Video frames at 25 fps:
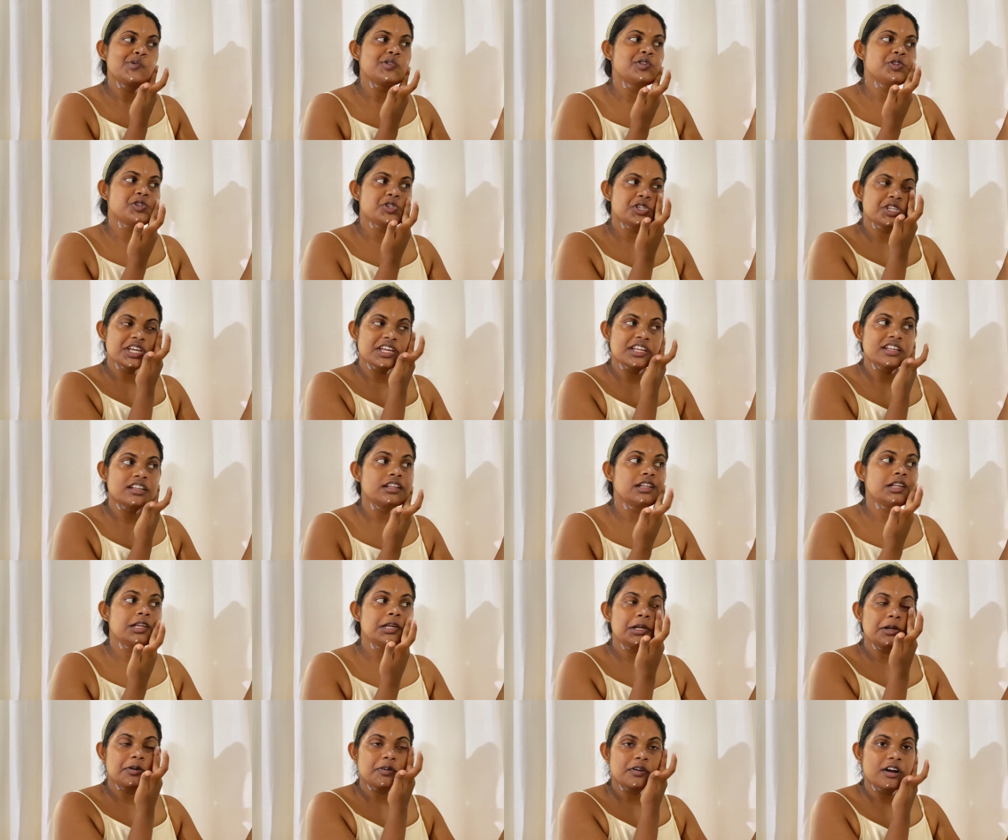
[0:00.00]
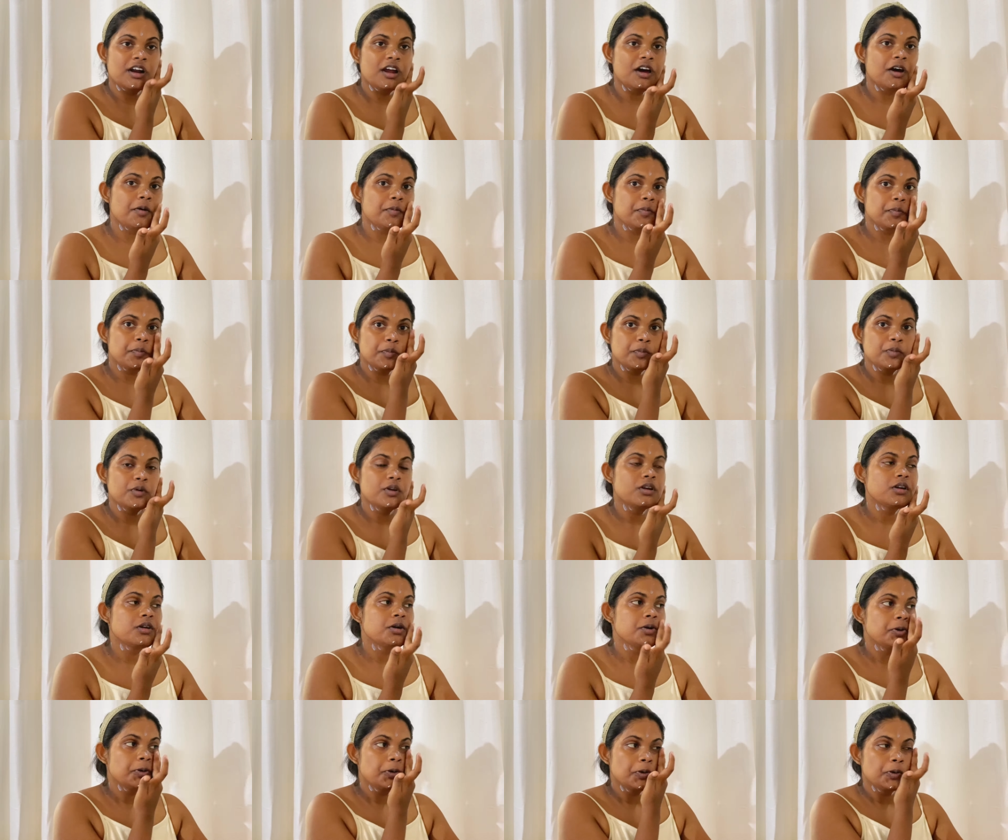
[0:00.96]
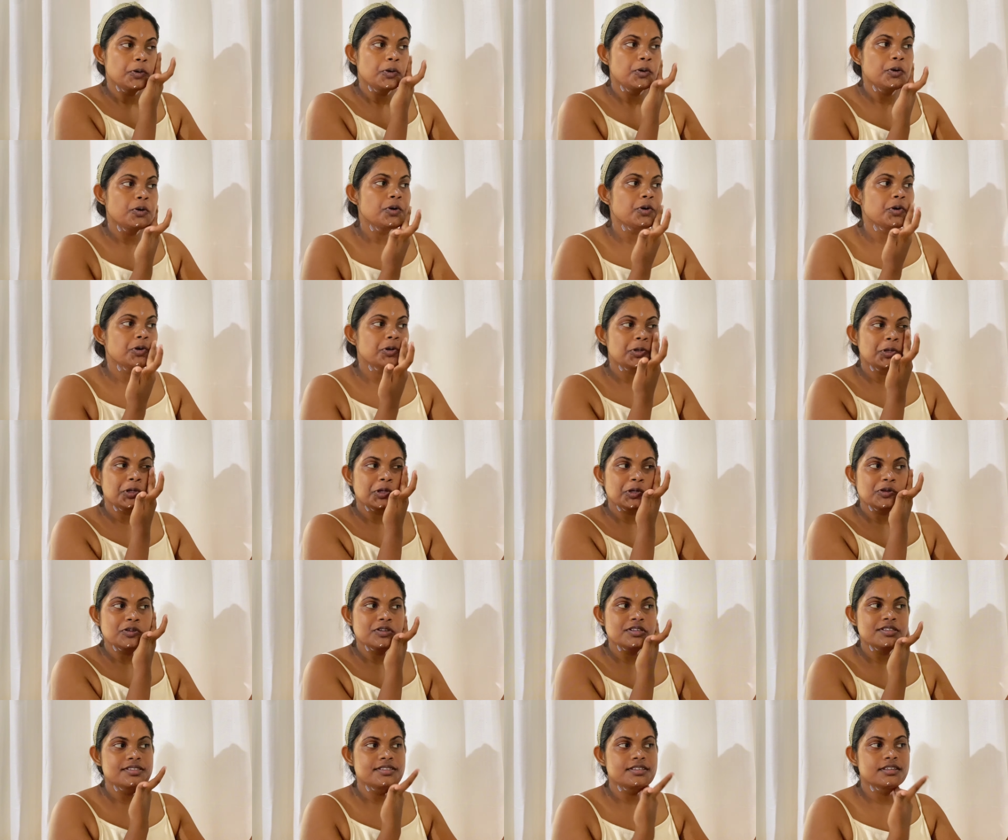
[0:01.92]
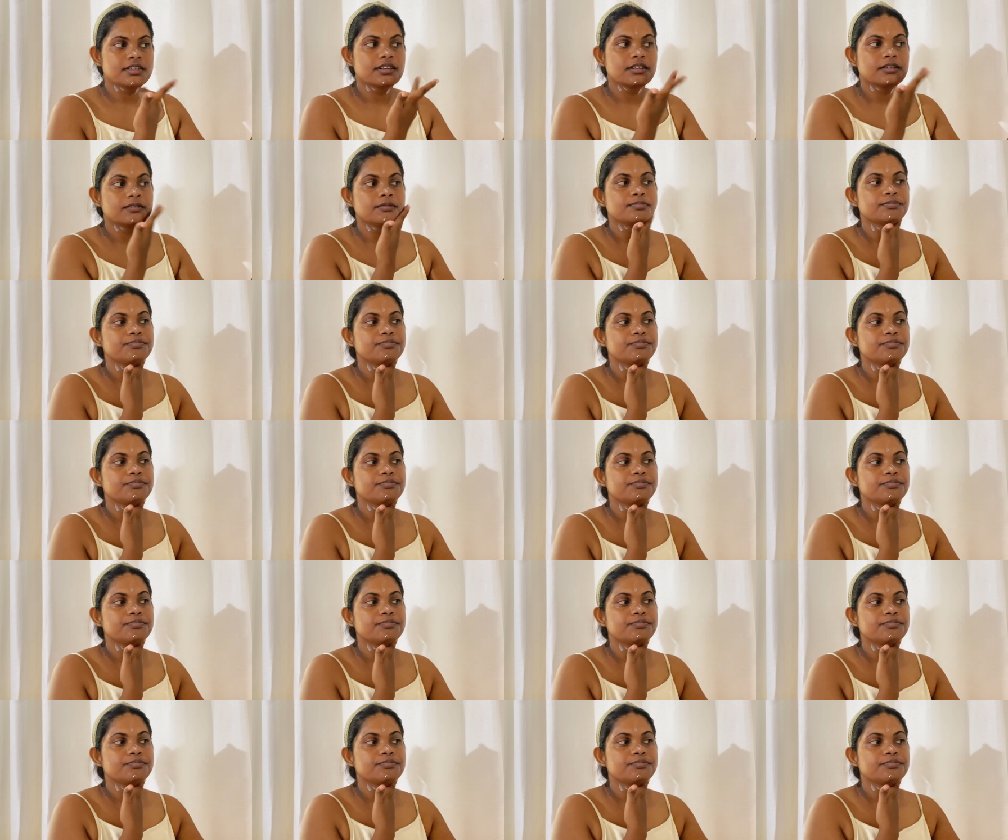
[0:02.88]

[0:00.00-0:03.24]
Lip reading: Gently rub on your skin.